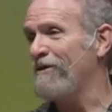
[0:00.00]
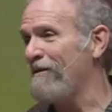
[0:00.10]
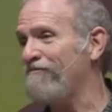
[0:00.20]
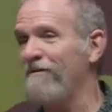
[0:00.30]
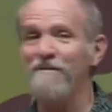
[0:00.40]
Uh,
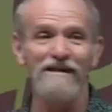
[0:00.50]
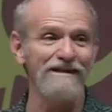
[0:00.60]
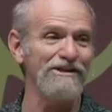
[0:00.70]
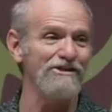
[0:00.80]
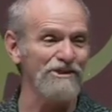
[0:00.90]
the the
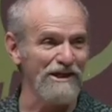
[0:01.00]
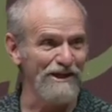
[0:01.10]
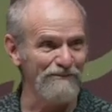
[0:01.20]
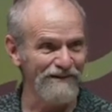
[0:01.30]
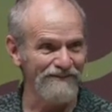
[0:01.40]
the, def,
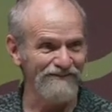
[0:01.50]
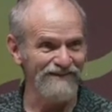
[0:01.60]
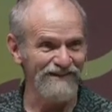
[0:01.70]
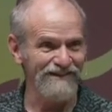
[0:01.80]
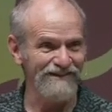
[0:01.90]
the God's
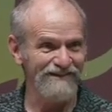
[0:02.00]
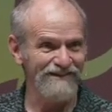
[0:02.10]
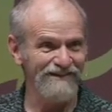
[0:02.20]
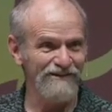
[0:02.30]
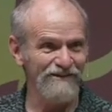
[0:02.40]
definition
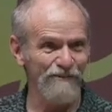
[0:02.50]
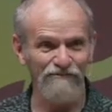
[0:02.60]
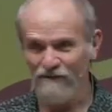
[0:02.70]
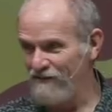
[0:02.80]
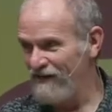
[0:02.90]
of
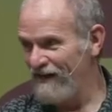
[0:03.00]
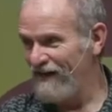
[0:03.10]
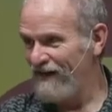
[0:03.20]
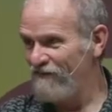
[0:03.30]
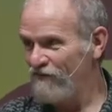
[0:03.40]
richness is
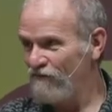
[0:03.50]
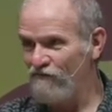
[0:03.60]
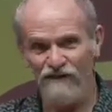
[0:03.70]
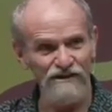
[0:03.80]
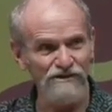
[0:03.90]
having a
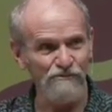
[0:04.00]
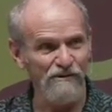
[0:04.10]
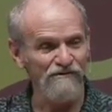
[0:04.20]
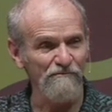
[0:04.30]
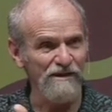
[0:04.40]
family that
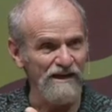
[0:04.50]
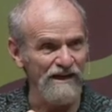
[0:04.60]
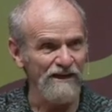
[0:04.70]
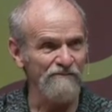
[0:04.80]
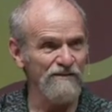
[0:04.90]
loves you,
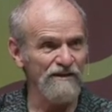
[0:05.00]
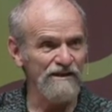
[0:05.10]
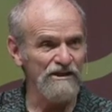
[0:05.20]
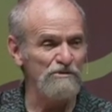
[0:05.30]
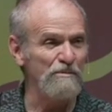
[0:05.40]

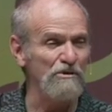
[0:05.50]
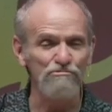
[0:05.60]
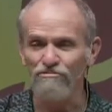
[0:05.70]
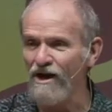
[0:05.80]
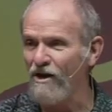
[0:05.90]
and a,
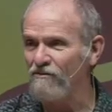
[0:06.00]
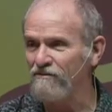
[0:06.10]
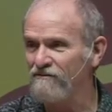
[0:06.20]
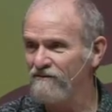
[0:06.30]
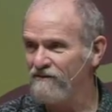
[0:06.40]
a, a
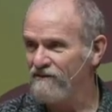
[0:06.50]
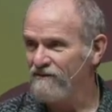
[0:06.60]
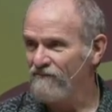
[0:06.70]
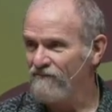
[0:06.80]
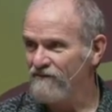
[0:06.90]
physical
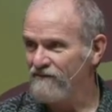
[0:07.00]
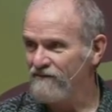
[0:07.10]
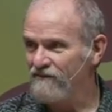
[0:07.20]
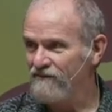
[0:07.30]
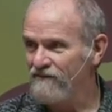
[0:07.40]
family or
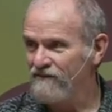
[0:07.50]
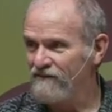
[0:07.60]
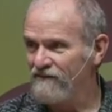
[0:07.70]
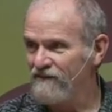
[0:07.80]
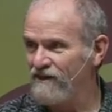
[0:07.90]
spiritual
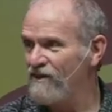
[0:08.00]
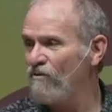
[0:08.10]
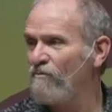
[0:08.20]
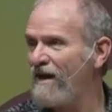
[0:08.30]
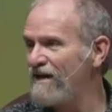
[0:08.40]
family